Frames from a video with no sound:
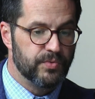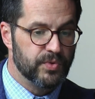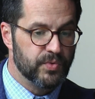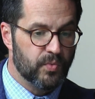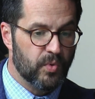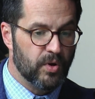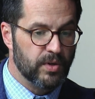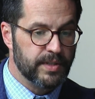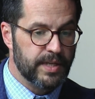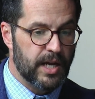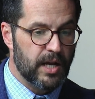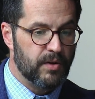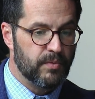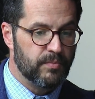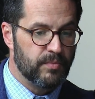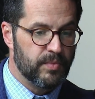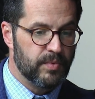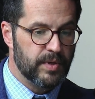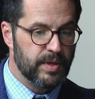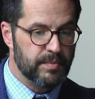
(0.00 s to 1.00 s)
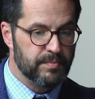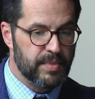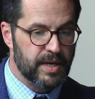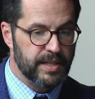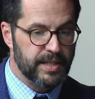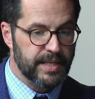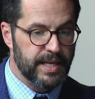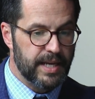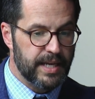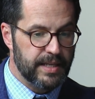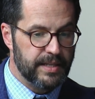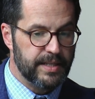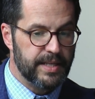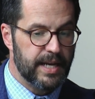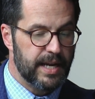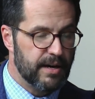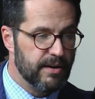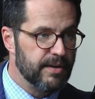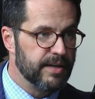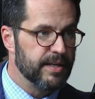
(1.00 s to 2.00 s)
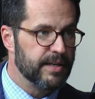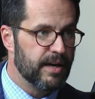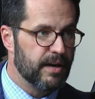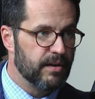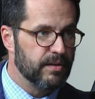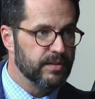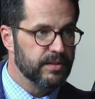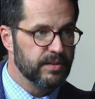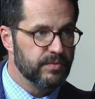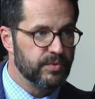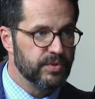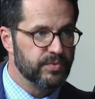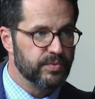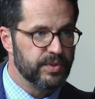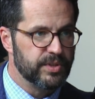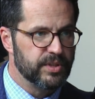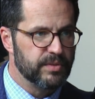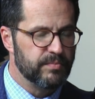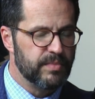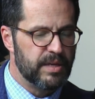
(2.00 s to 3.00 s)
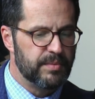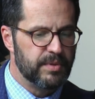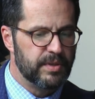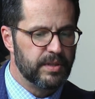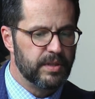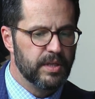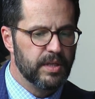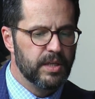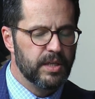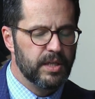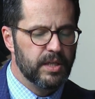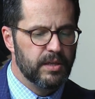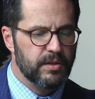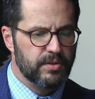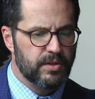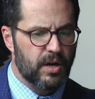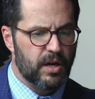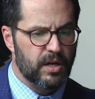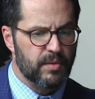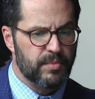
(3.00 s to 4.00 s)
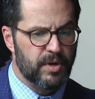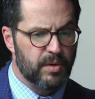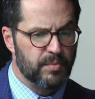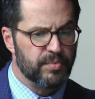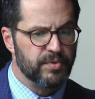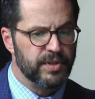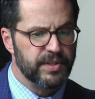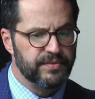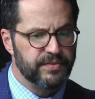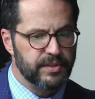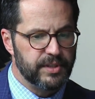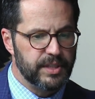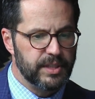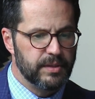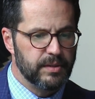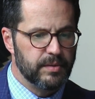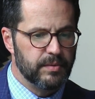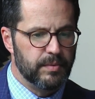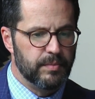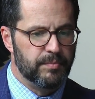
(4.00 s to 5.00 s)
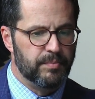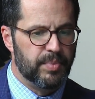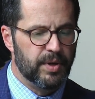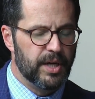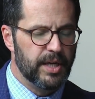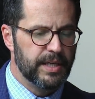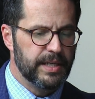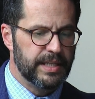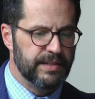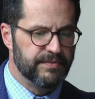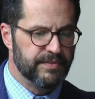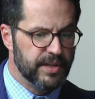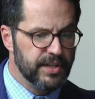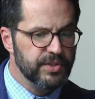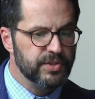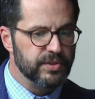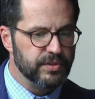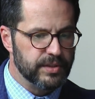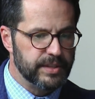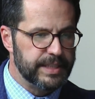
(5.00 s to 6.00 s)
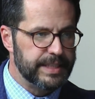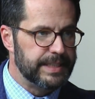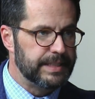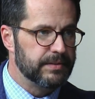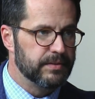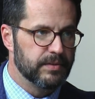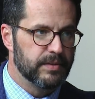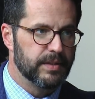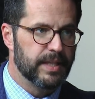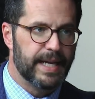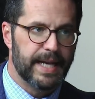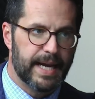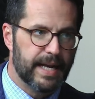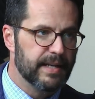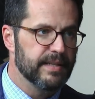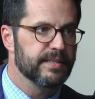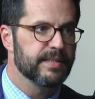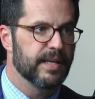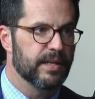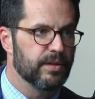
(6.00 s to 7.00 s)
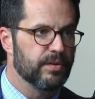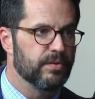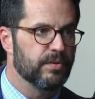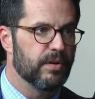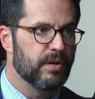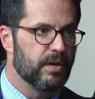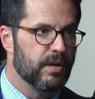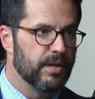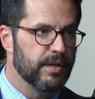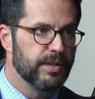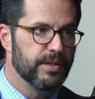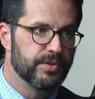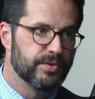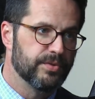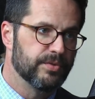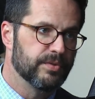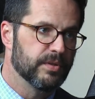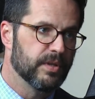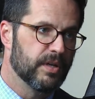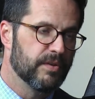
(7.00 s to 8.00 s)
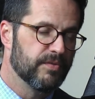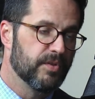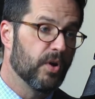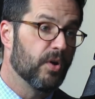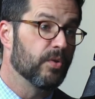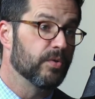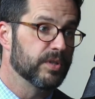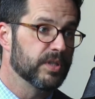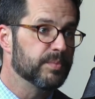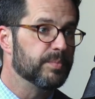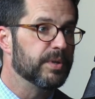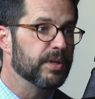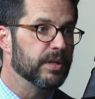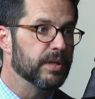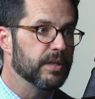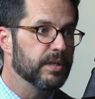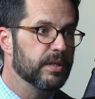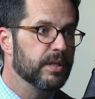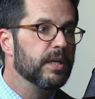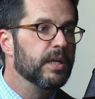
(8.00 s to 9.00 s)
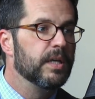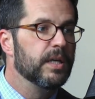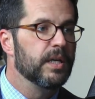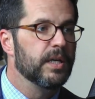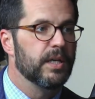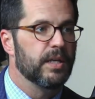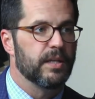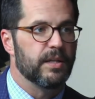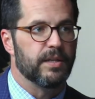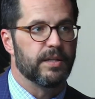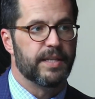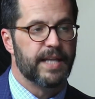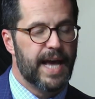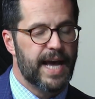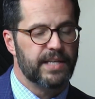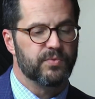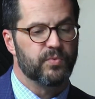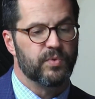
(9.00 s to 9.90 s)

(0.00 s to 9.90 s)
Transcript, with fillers: was worked out by the in the Arian heresy, which we should maybe talk about briefly but eventually they got to settle on issues of the Holy Spirit. That's